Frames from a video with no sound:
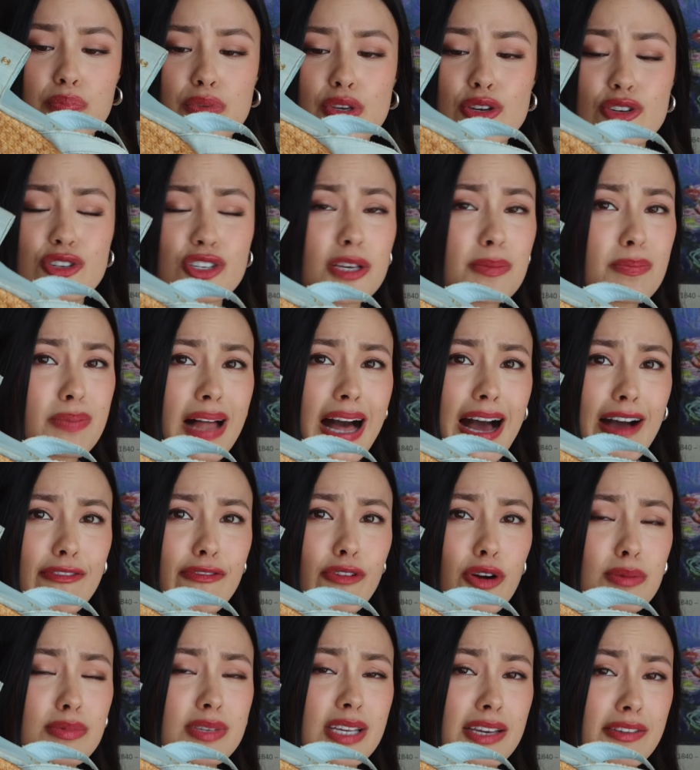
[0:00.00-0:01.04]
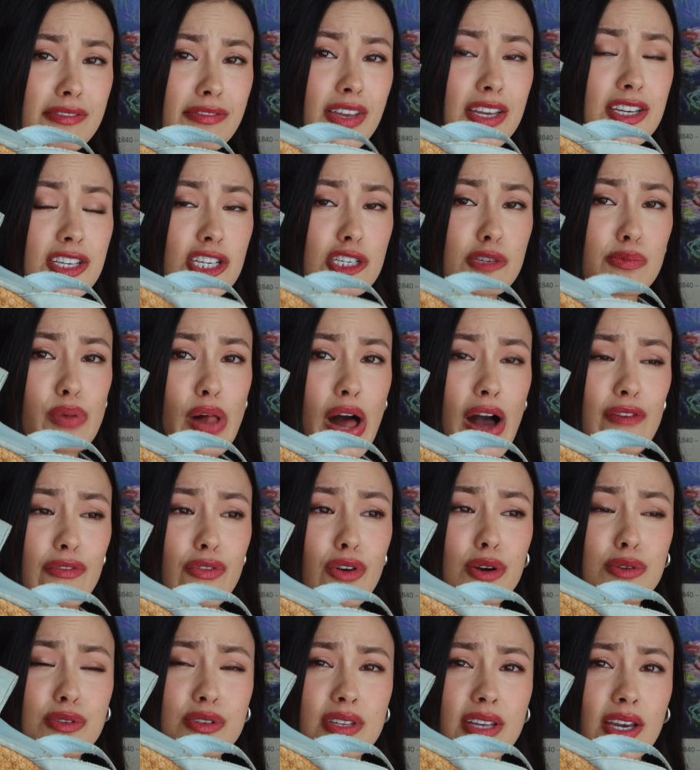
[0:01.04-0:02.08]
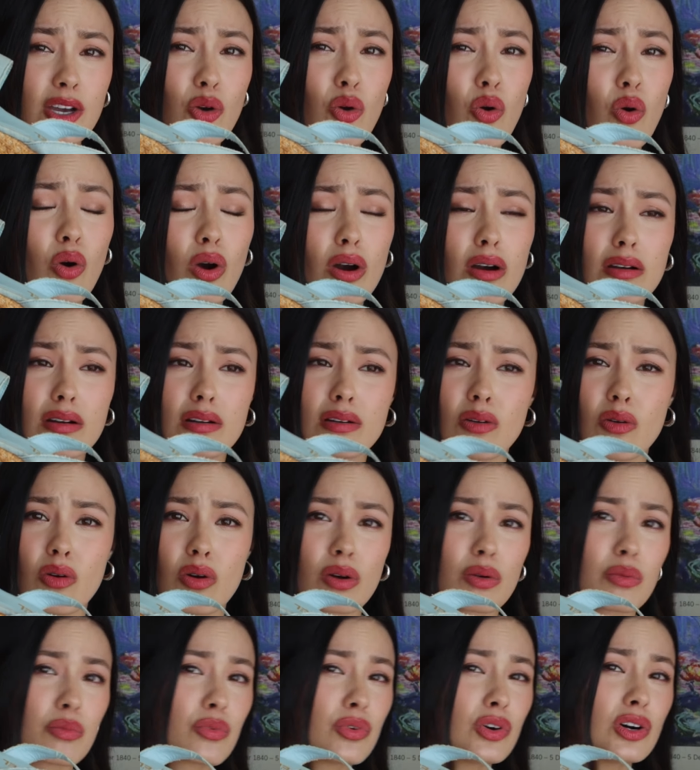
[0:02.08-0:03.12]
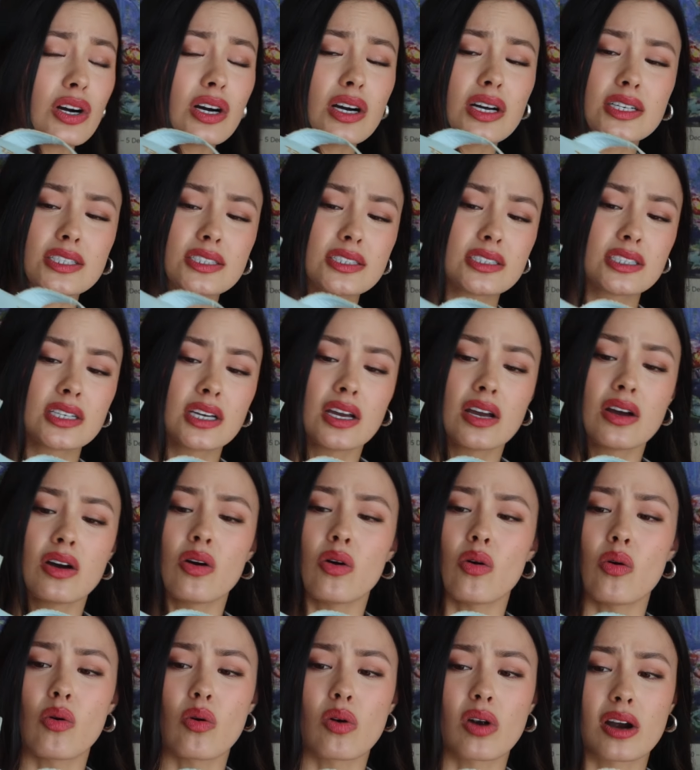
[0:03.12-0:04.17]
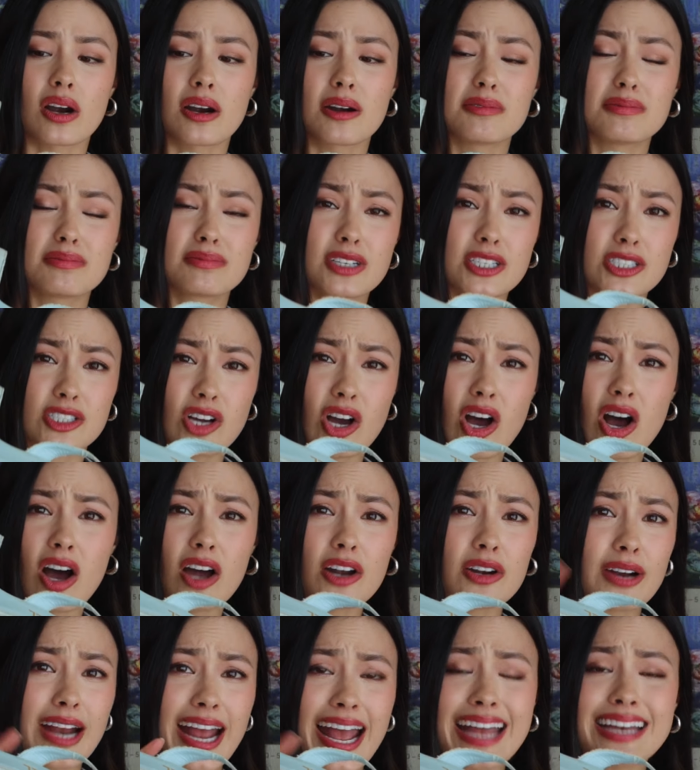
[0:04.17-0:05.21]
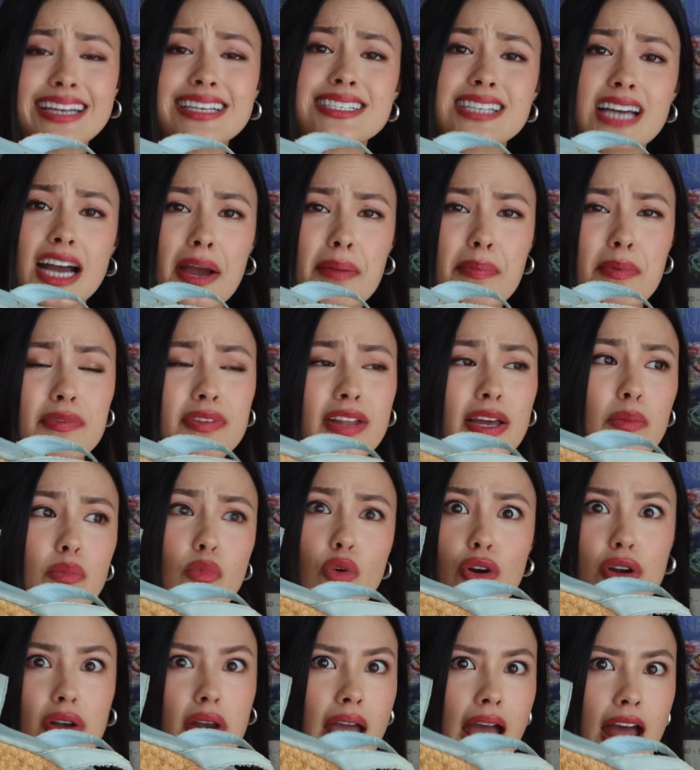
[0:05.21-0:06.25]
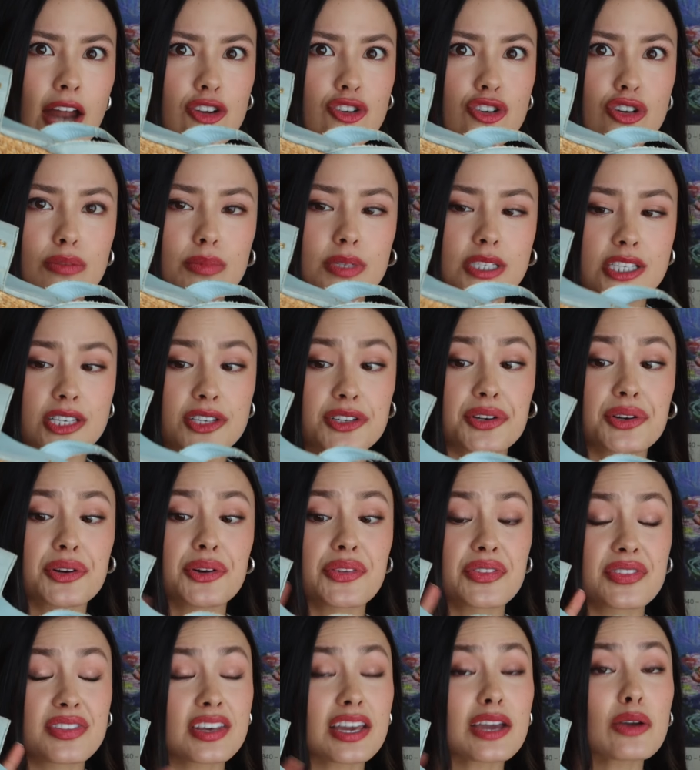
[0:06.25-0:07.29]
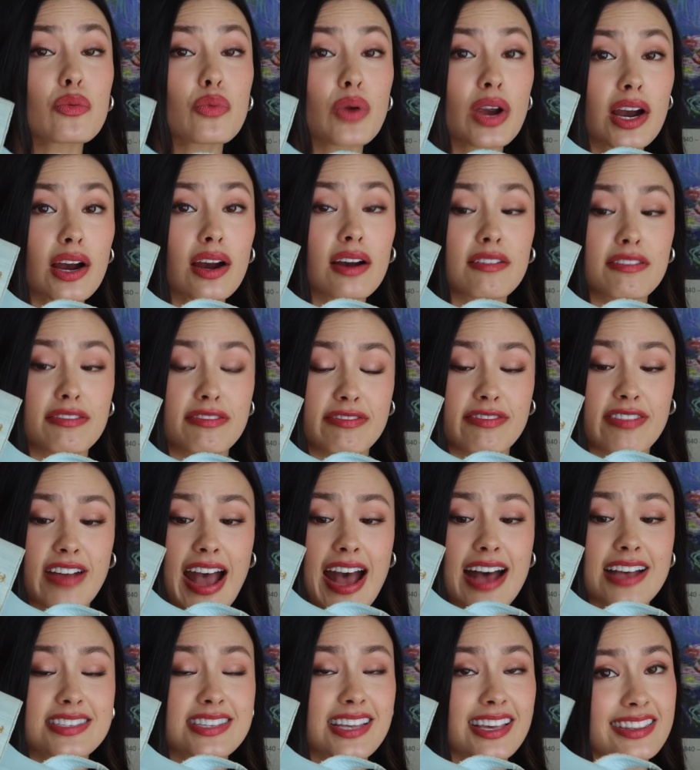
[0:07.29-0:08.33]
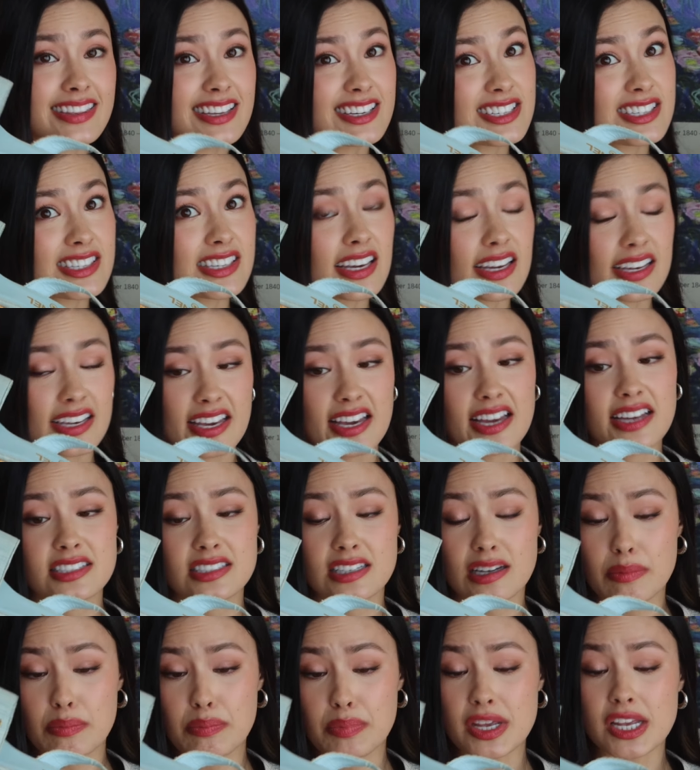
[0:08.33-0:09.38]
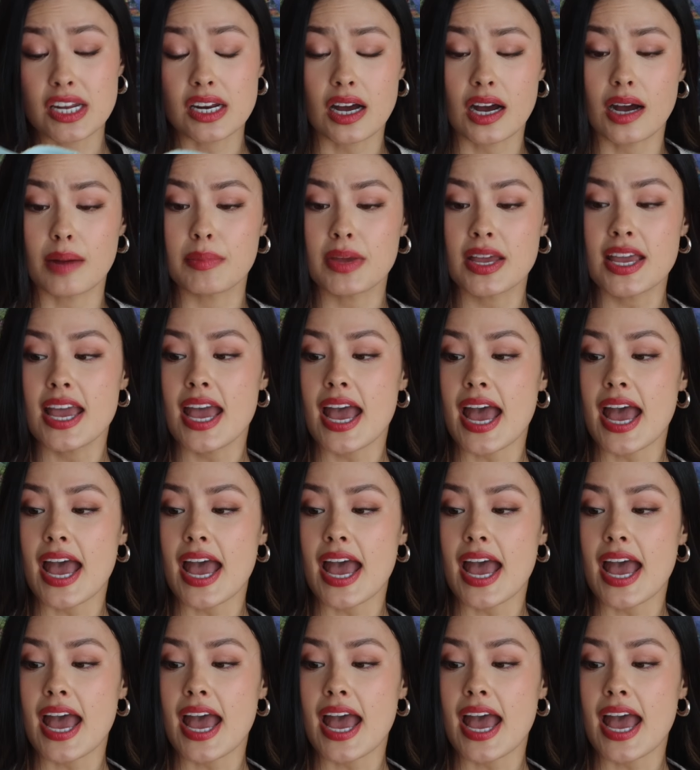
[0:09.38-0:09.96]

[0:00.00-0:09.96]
Usually platforms, like vintage platforms with like cork or wood or rattan or any type of like more natural material, they wear fast. Like they just get kicked and beat up.